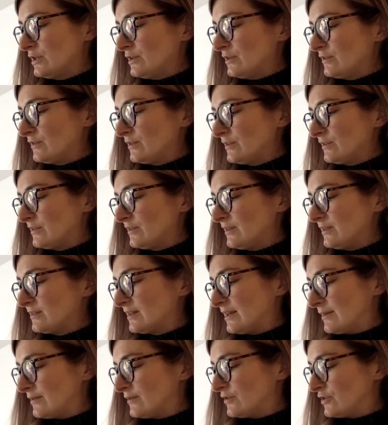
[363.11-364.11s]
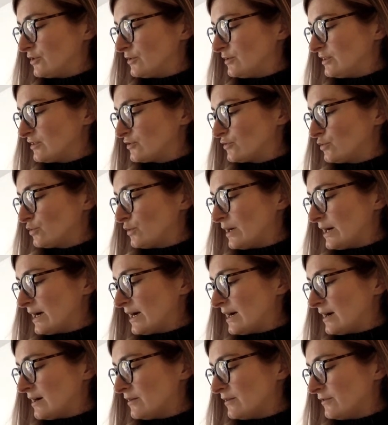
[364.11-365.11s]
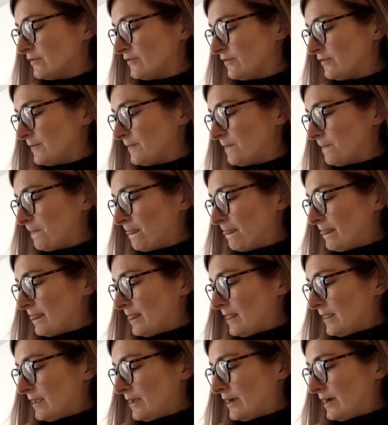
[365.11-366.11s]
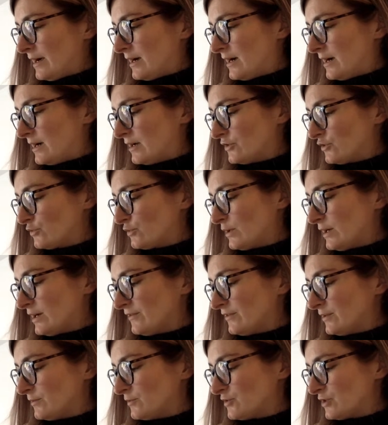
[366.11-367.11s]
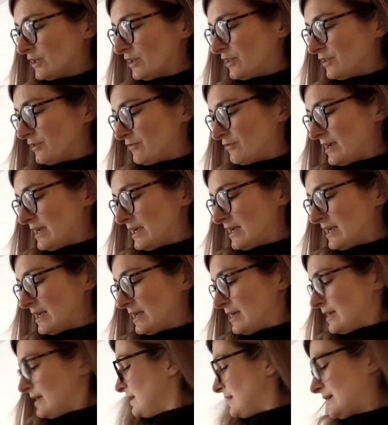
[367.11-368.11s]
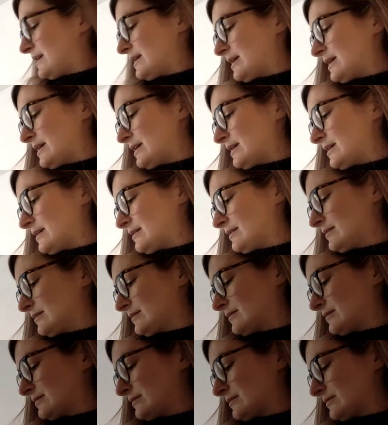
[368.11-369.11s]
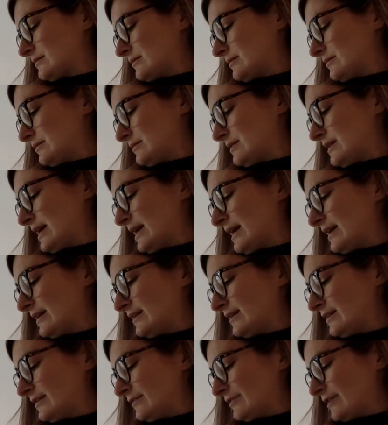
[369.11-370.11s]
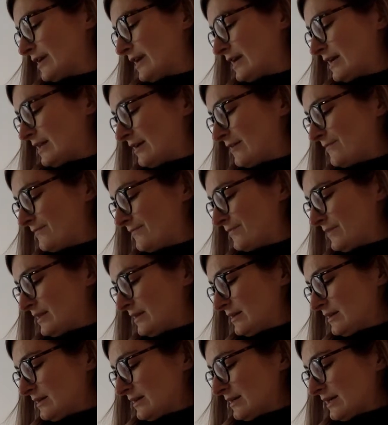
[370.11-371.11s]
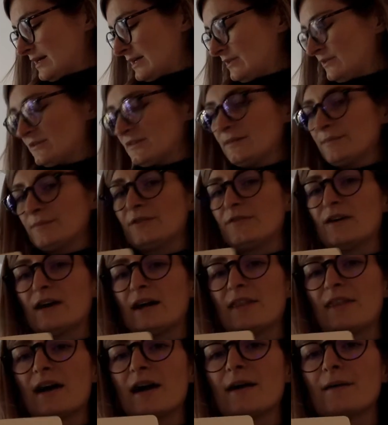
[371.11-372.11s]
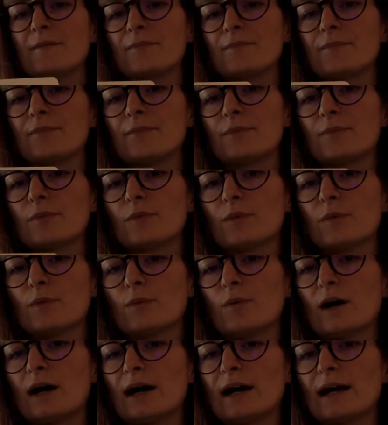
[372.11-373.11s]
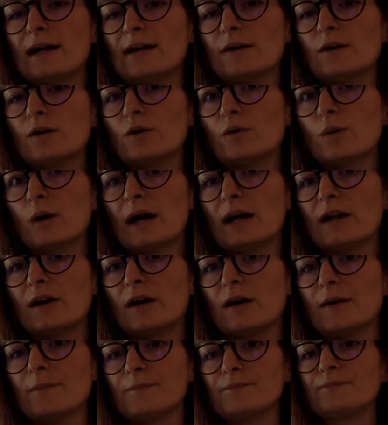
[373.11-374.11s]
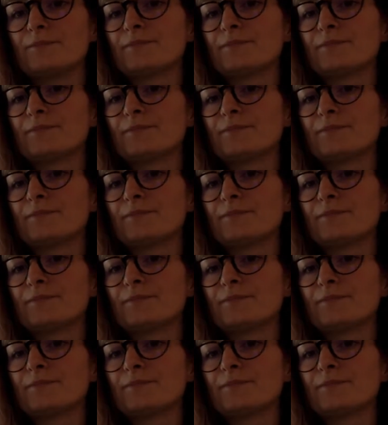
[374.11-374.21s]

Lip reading: So 6 times 2 is 12. 12 subtract 3 is 9. I nearly wrote 8 then. Can you simplify that? Why or why not?